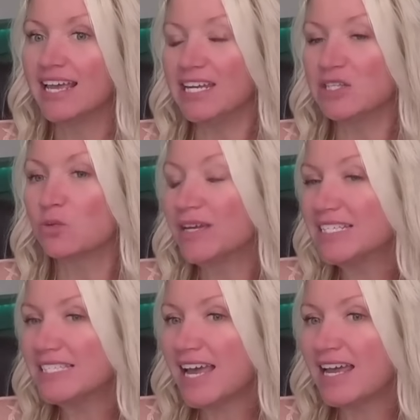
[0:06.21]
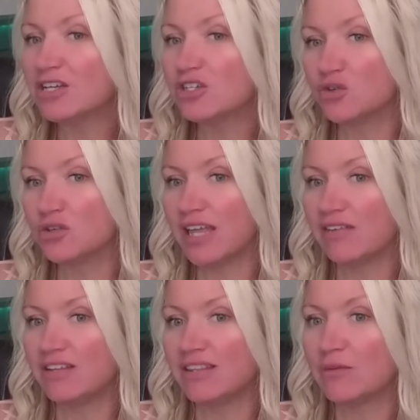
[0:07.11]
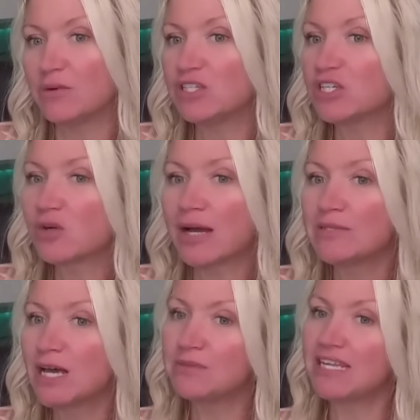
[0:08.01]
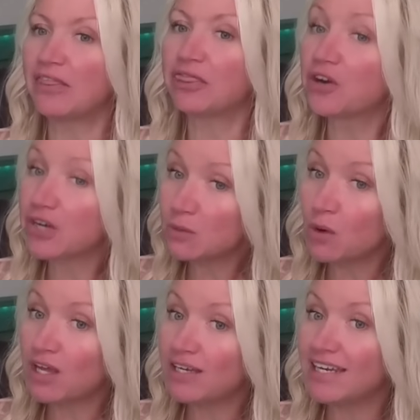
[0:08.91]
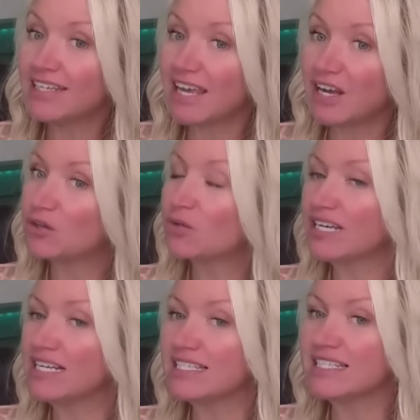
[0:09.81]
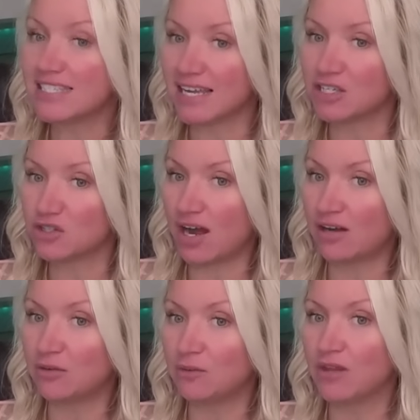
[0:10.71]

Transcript: It is Wednesday, June 11th, and we just wrapped up day 31 in Karen Reed's second trial.